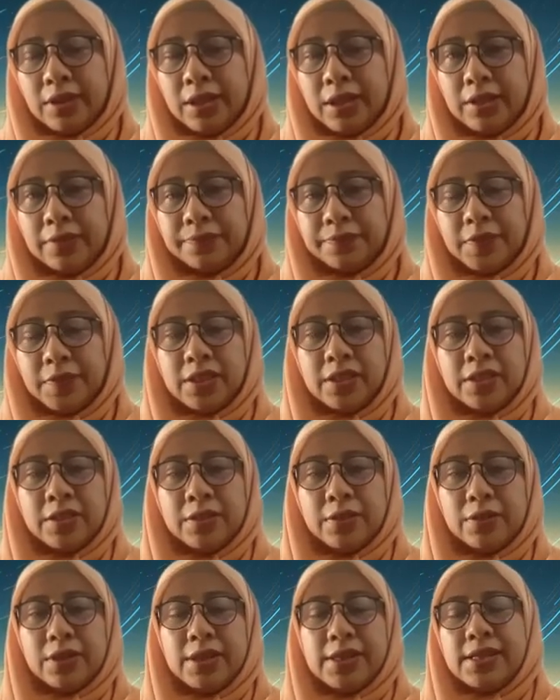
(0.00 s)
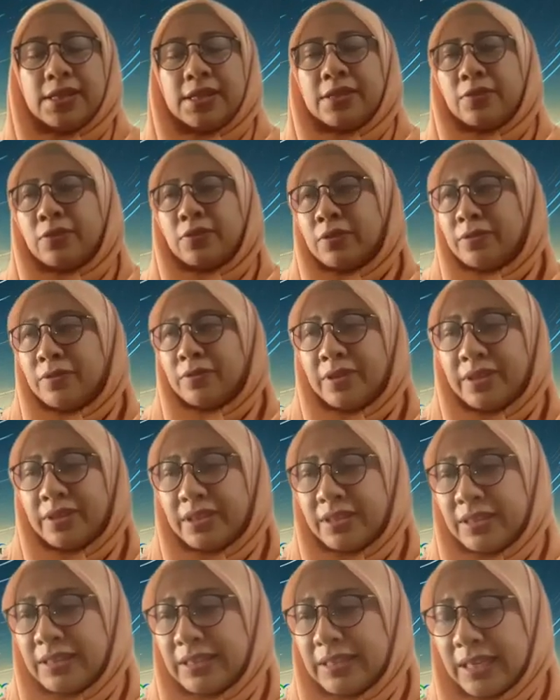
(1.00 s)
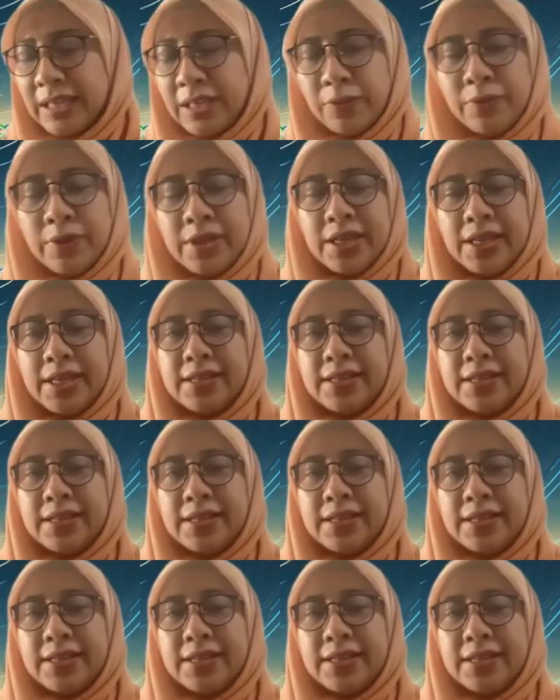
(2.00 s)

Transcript: Okay, so this is all. Another word